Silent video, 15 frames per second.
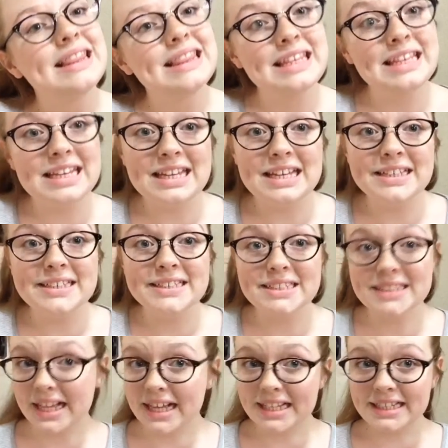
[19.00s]
The
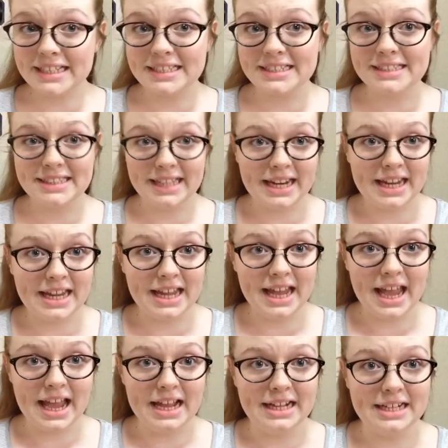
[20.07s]
sun is setting
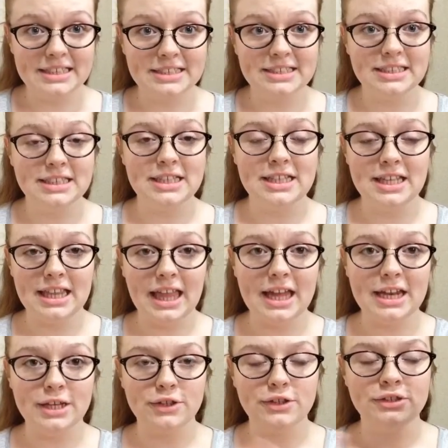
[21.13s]
and the
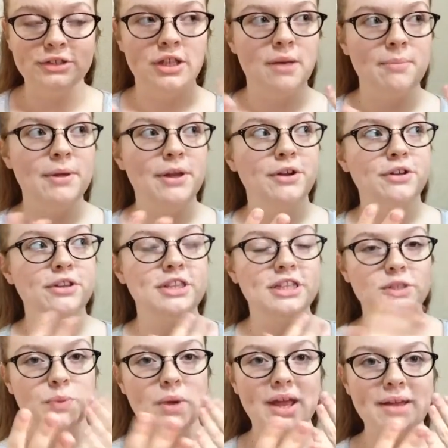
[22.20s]
lighting looks a lot better
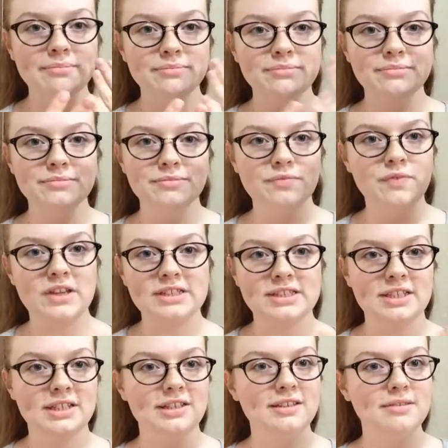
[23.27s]
this way,
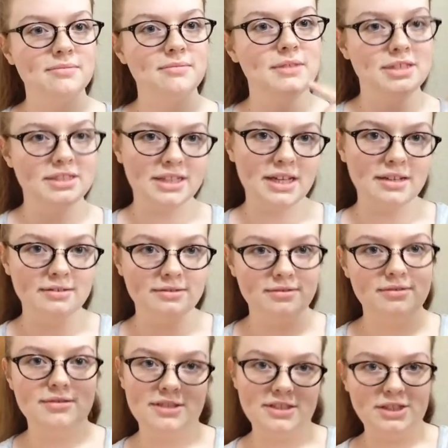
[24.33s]
facing the sun.
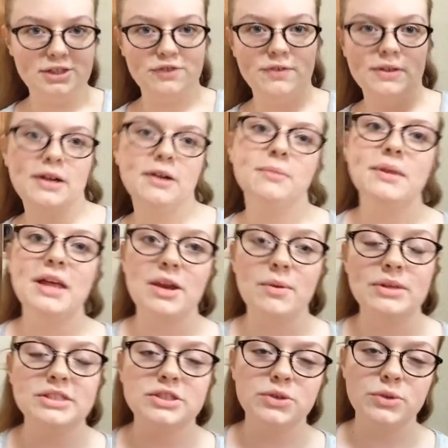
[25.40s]
Over there.
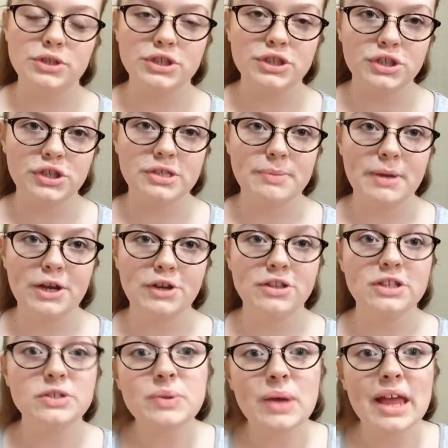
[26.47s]
Anyways, so it just looks better
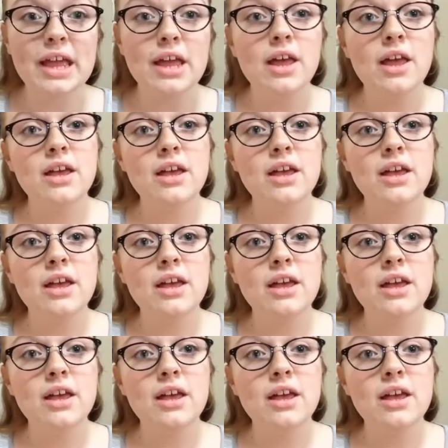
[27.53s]
this way.